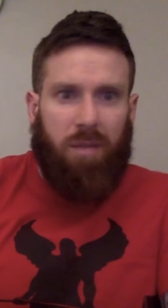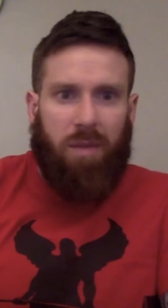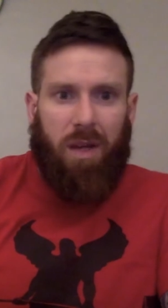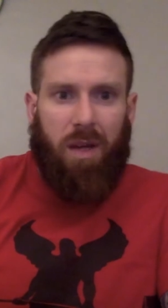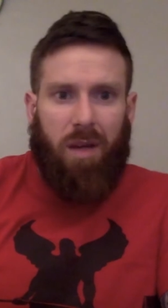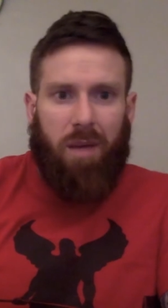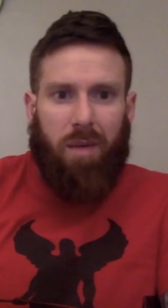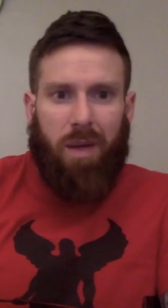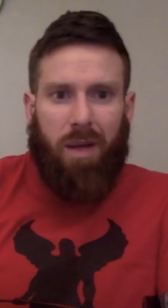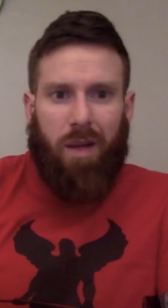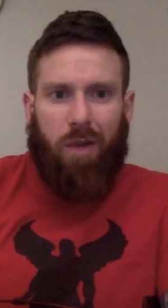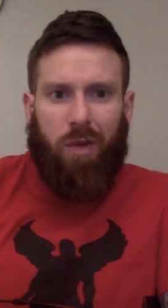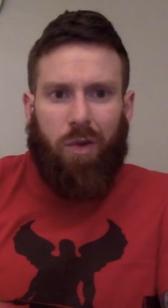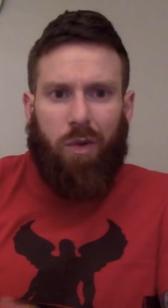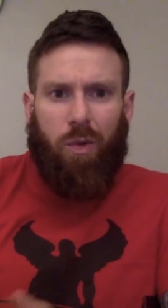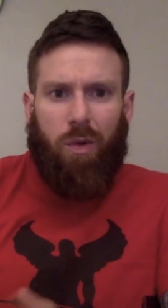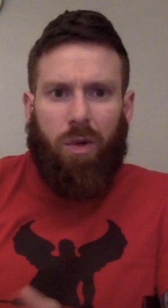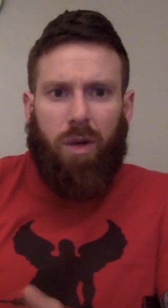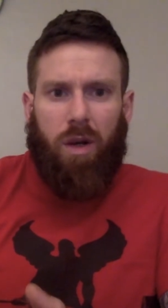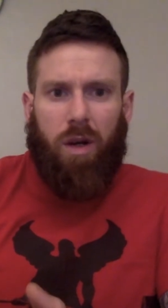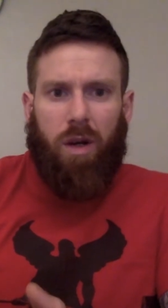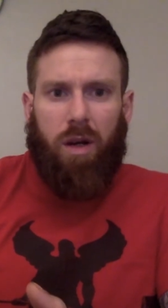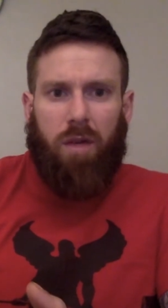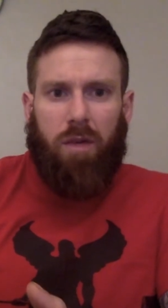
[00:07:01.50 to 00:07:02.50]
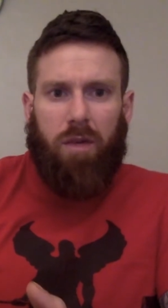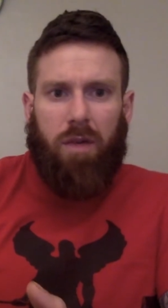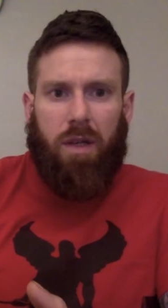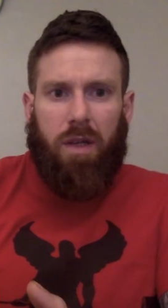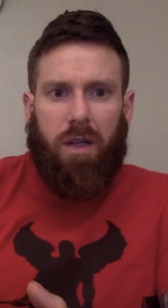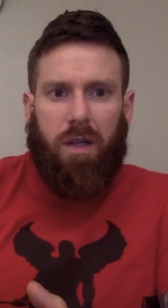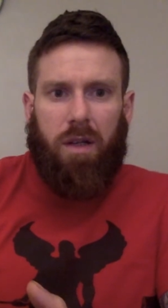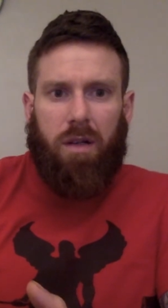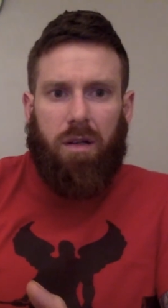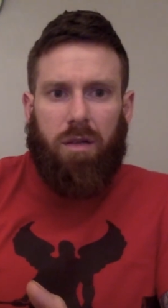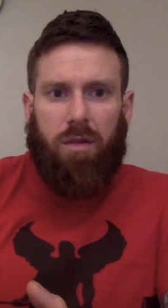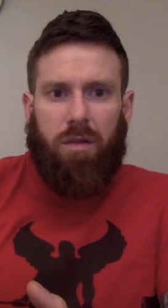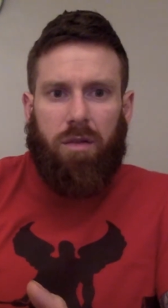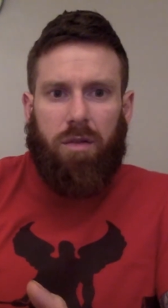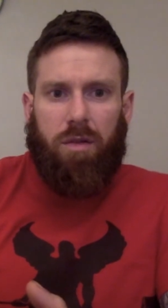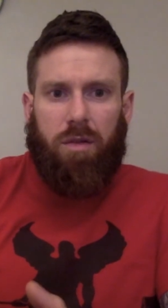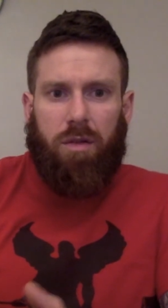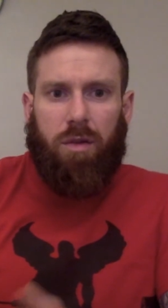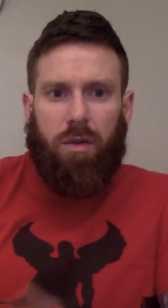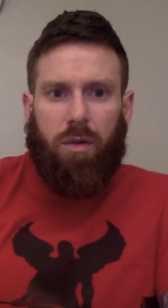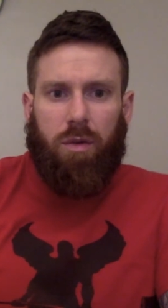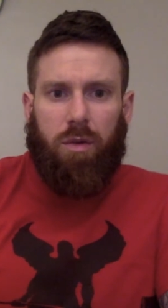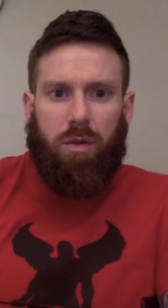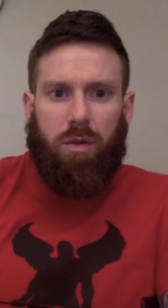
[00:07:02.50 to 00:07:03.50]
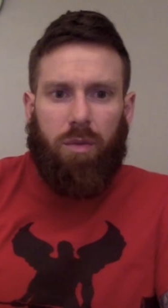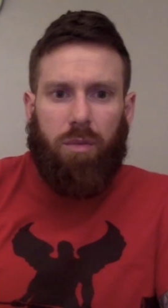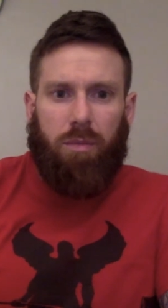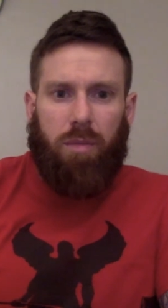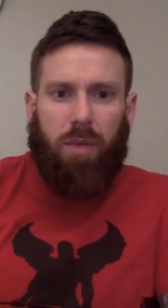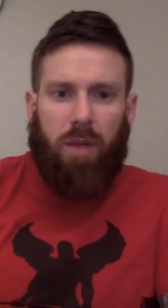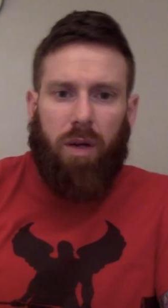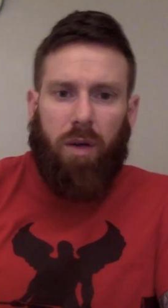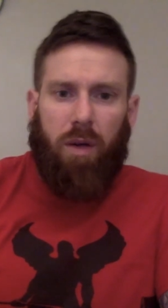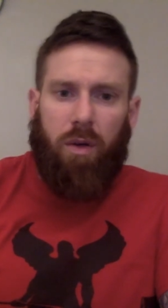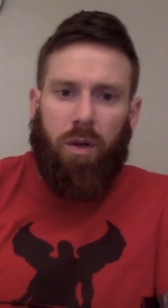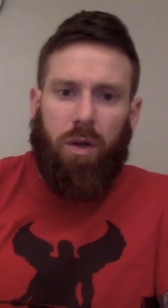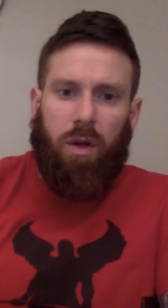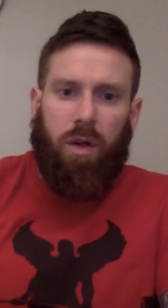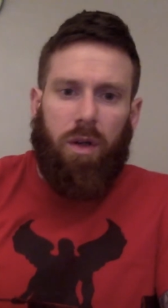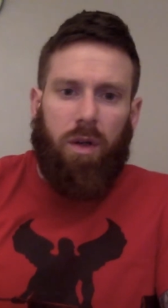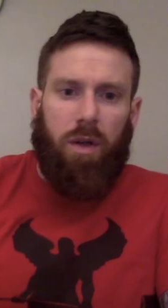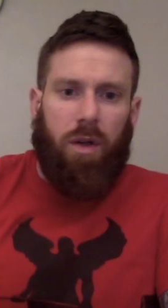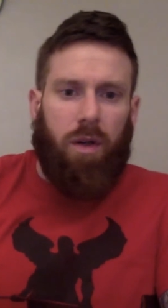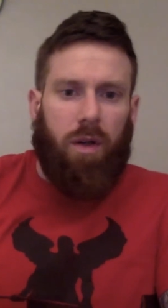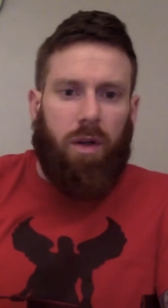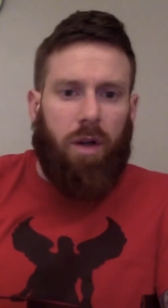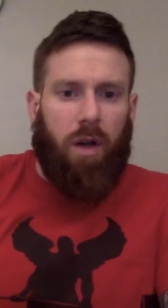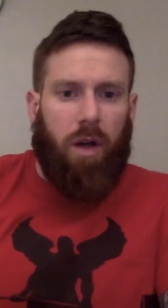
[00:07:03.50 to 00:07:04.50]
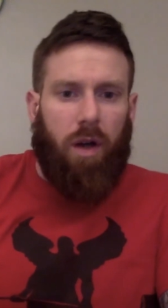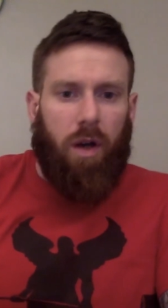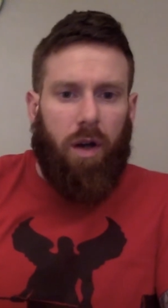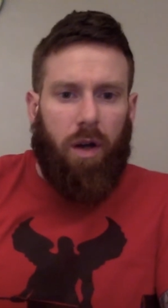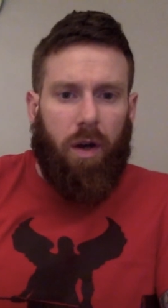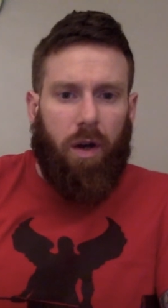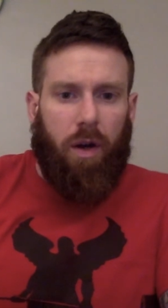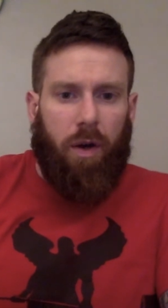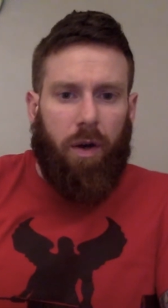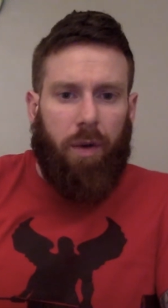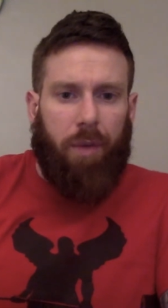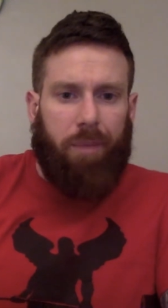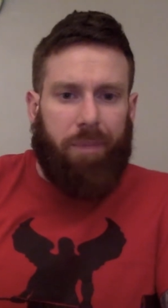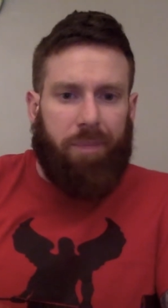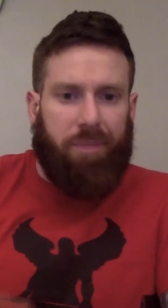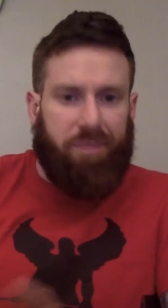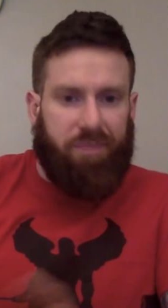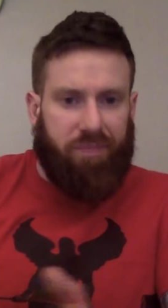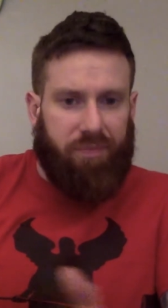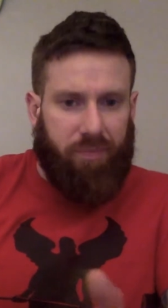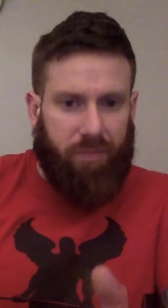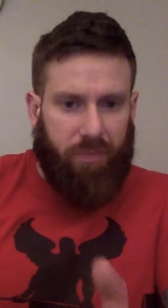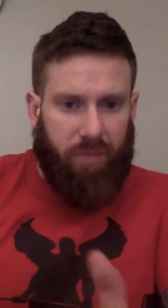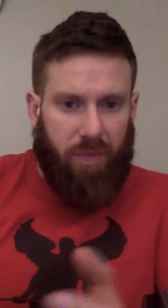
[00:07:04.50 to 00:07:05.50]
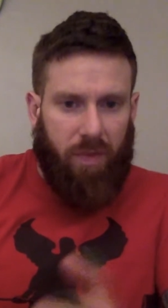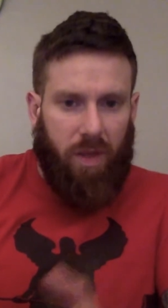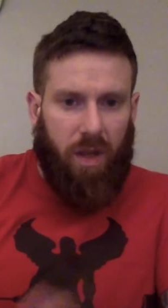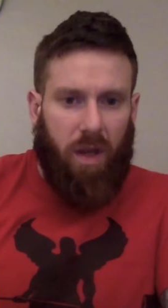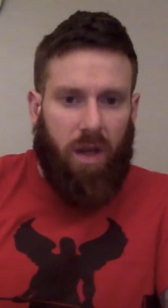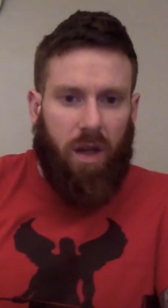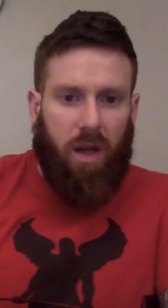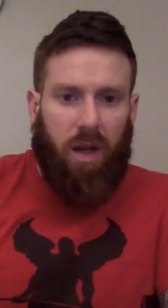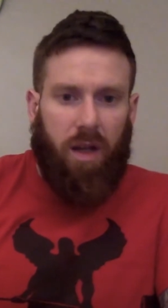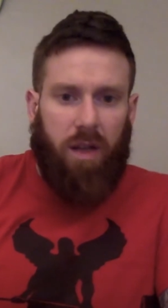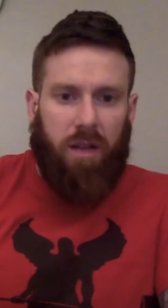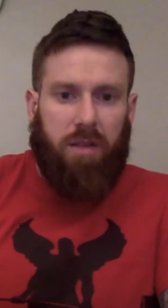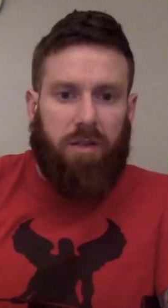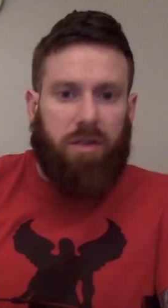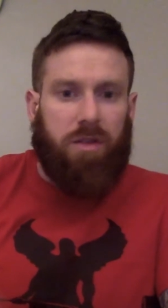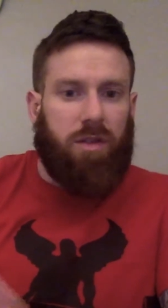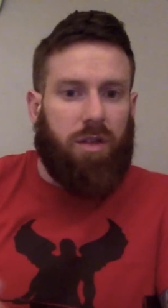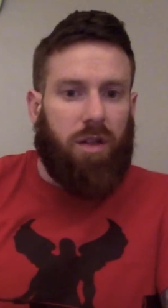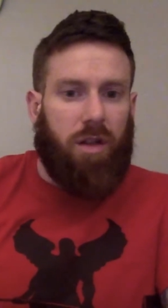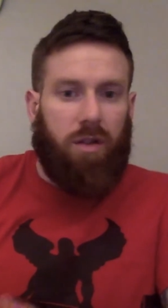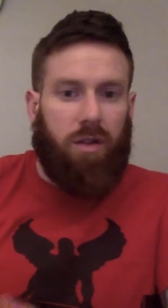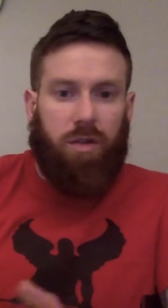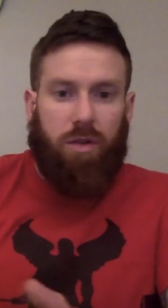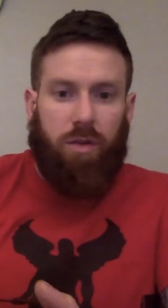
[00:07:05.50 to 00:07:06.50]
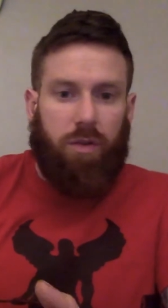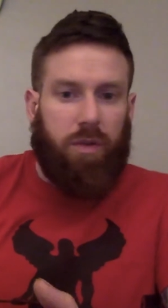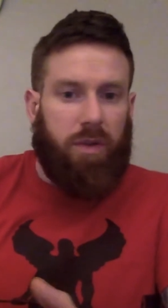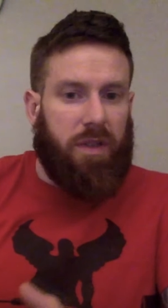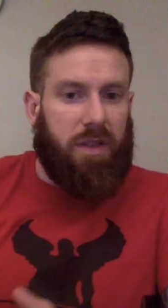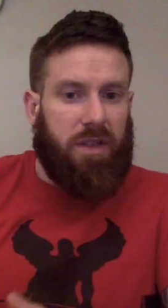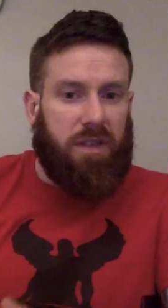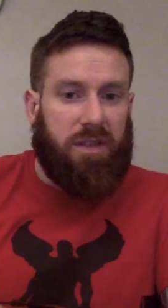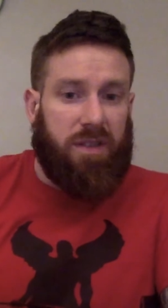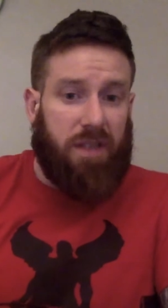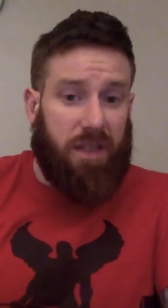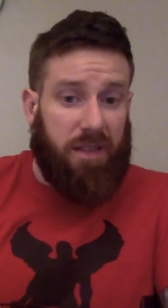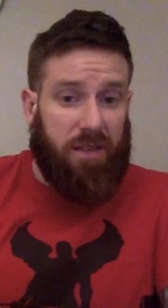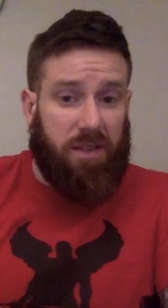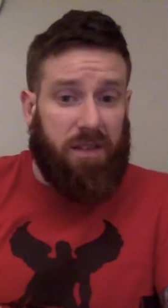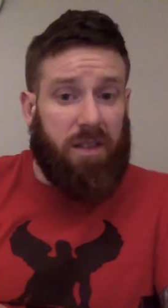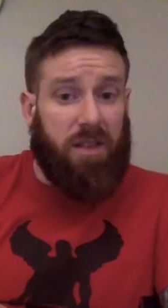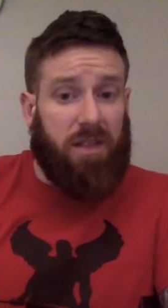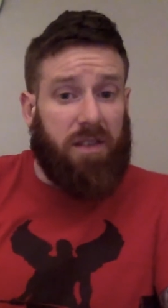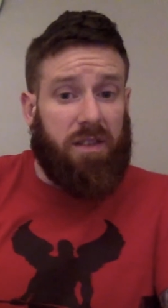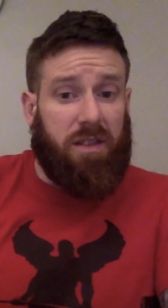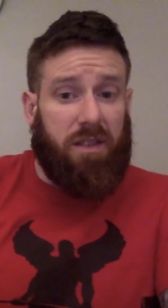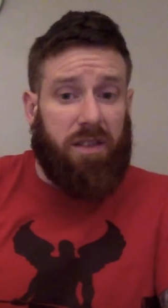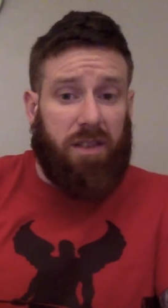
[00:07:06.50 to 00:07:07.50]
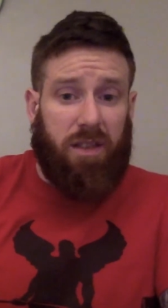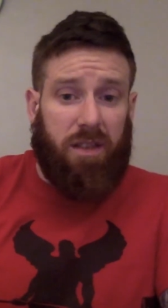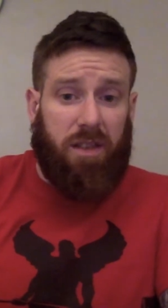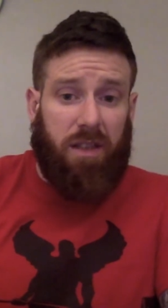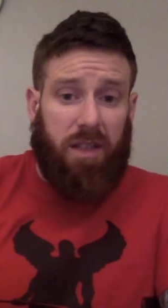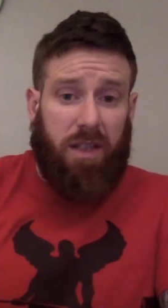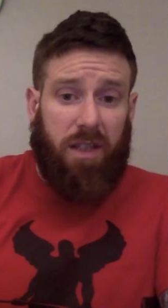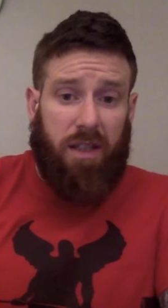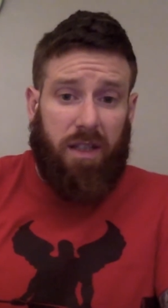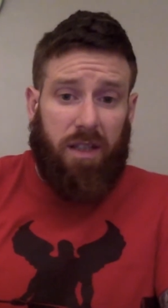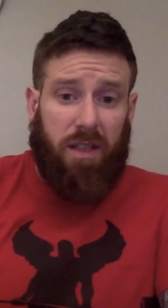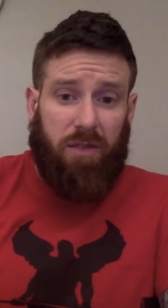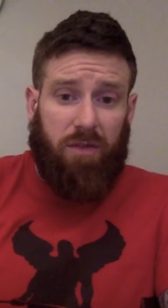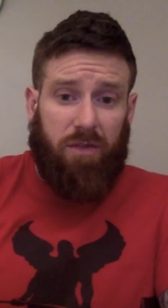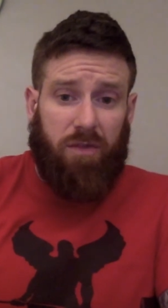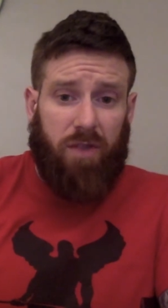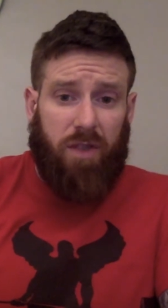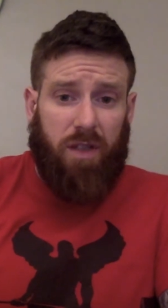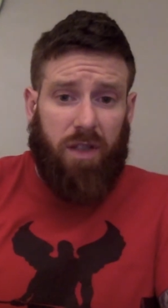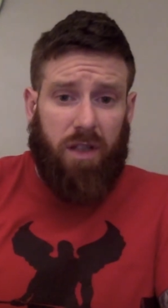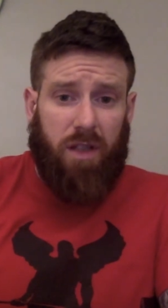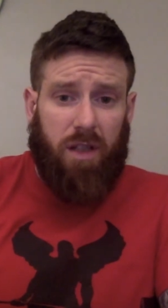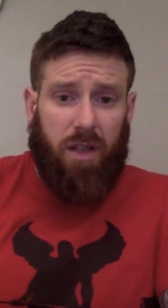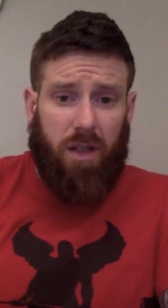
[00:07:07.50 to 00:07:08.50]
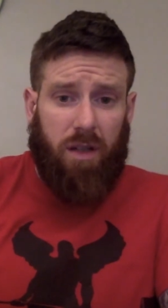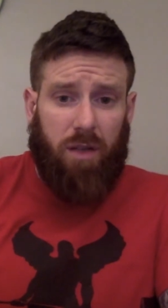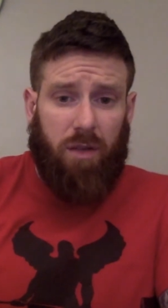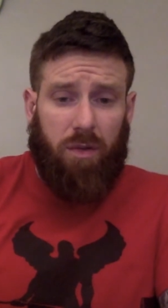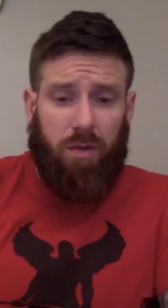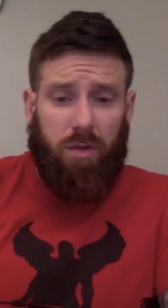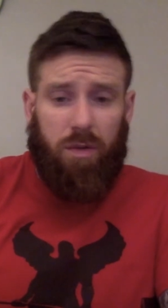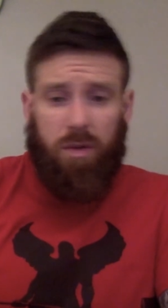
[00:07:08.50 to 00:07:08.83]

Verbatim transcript: by about two and a half kilos or so a dumbbell, um, and started doing the sets that you see in, in the video.